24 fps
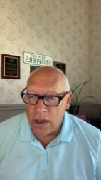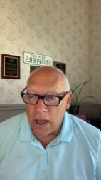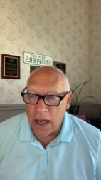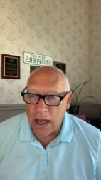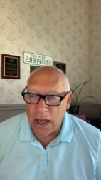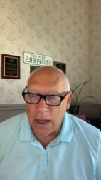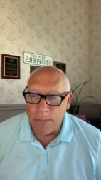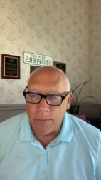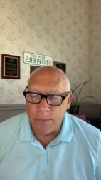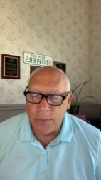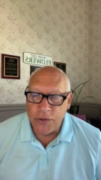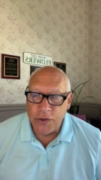
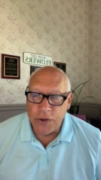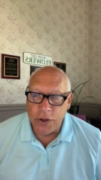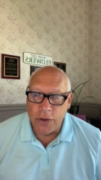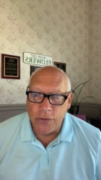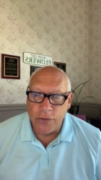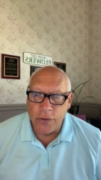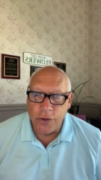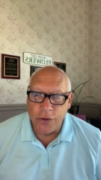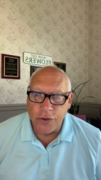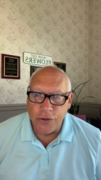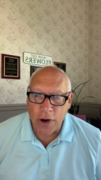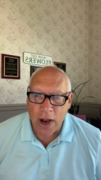um,
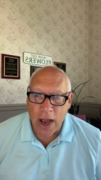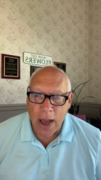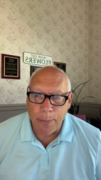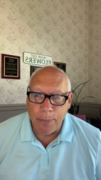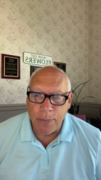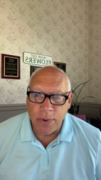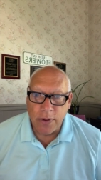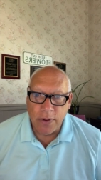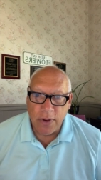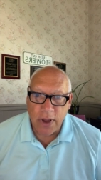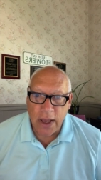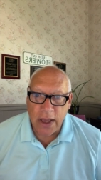silver
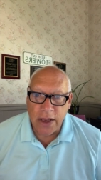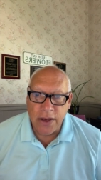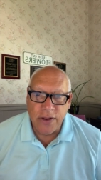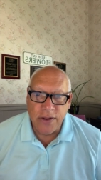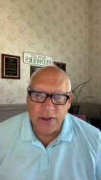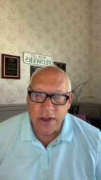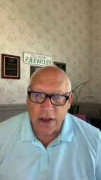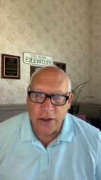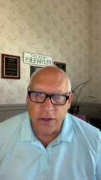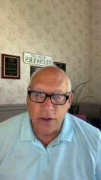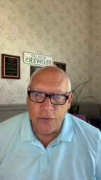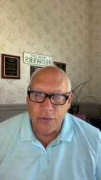drop. Any
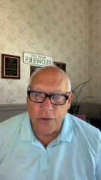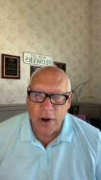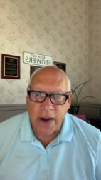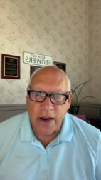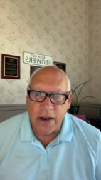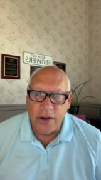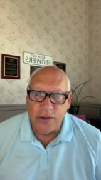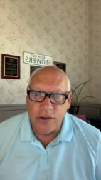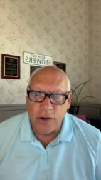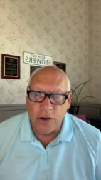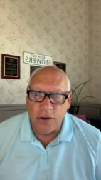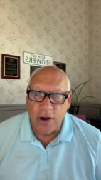of the other
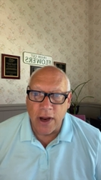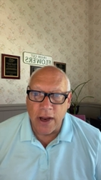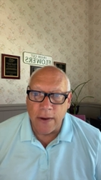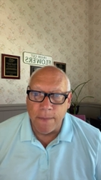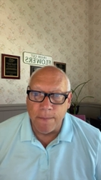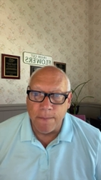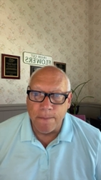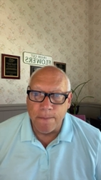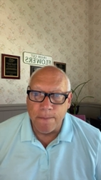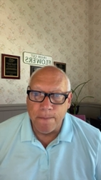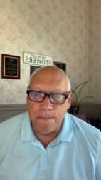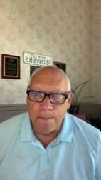varieties are
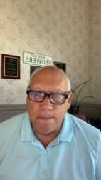great.